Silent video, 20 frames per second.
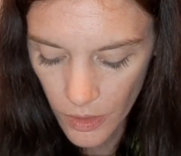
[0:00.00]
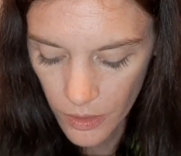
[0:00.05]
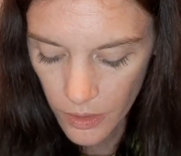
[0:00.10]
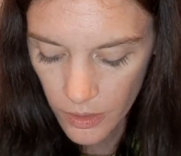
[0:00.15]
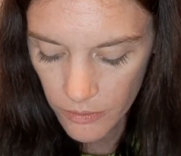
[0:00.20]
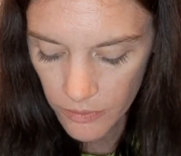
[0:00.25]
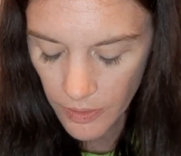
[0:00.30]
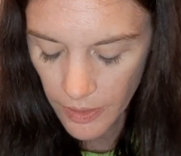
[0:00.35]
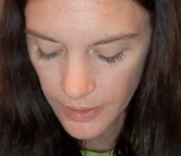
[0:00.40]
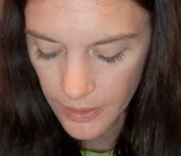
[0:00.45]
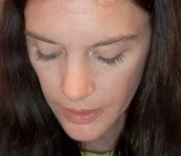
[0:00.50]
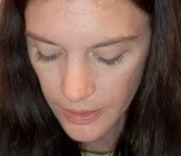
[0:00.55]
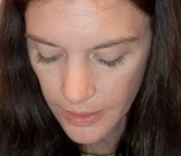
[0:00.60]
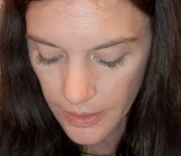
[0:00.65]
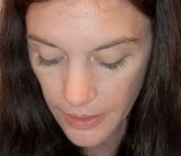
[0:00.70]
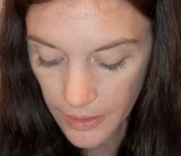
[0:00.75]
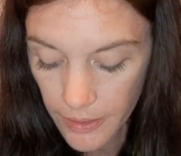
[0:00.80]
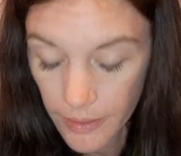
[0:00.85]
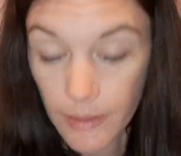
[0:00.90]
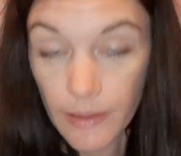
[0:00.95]
of like a
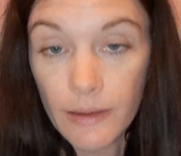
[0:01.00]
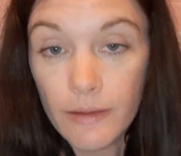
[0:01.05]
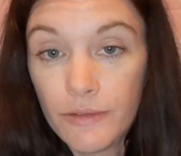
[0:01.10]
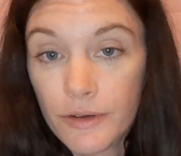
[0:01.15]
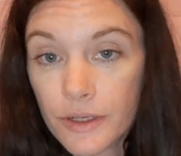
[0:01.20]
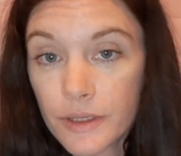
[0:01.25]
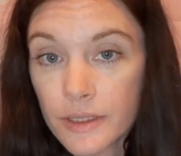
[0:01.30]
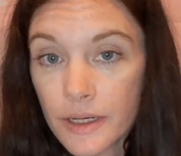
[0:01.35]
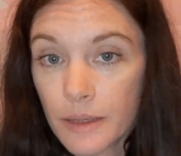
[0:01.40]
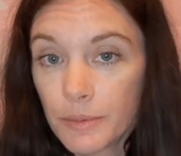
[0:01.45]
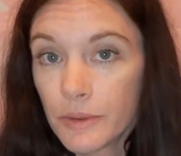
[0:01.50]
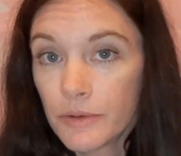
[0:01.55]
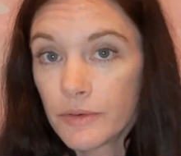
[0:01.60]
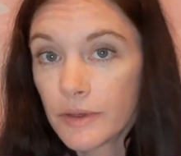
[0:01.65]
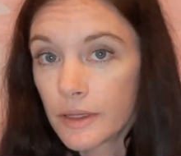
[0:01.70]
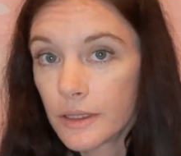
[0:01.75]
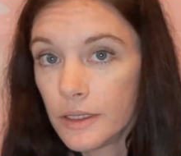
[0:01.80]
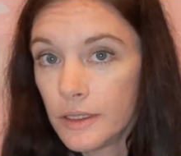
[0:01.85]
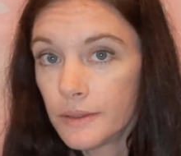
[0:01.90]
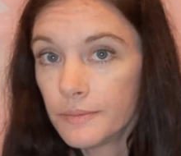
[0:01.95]
getting even type of
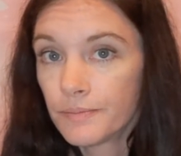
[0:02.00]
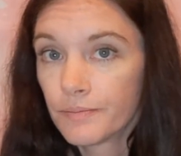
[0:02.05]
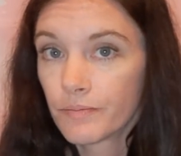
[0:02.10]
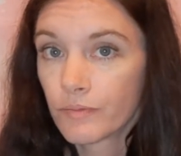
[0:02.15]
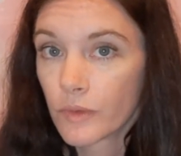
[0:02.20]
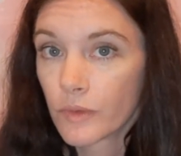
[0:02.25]
a thing.